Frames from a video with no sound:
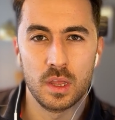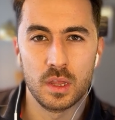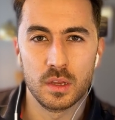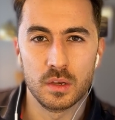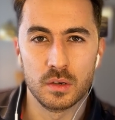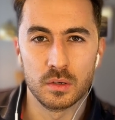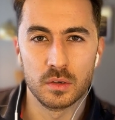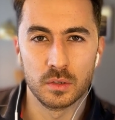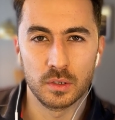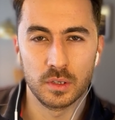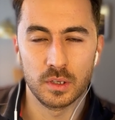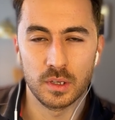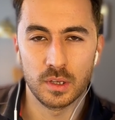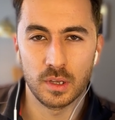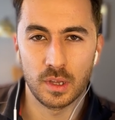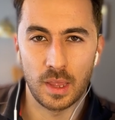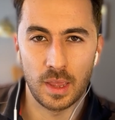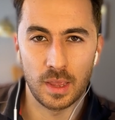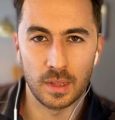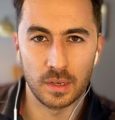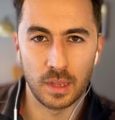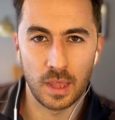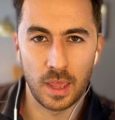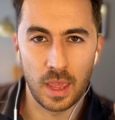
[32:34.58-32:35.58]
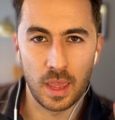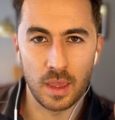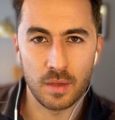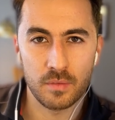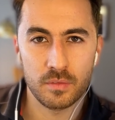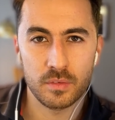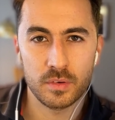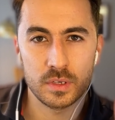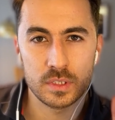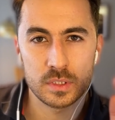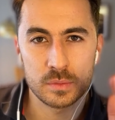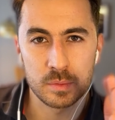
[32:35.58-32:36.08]
you're looking at
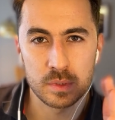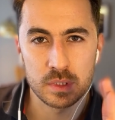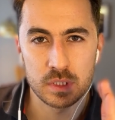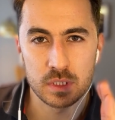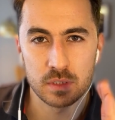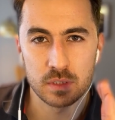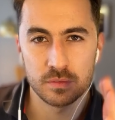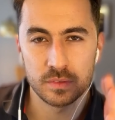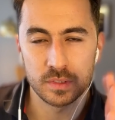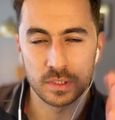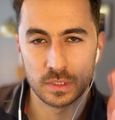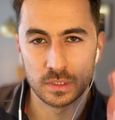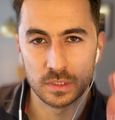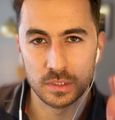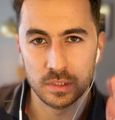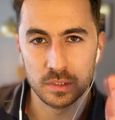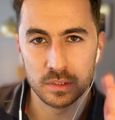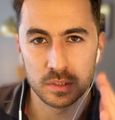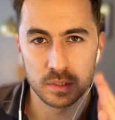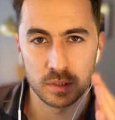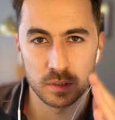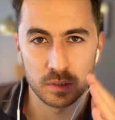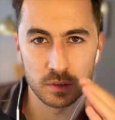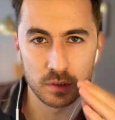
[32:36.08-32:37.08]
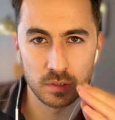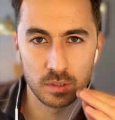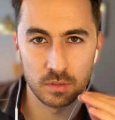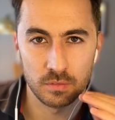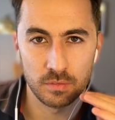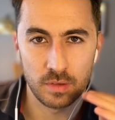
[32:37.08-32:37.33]
every specific detail of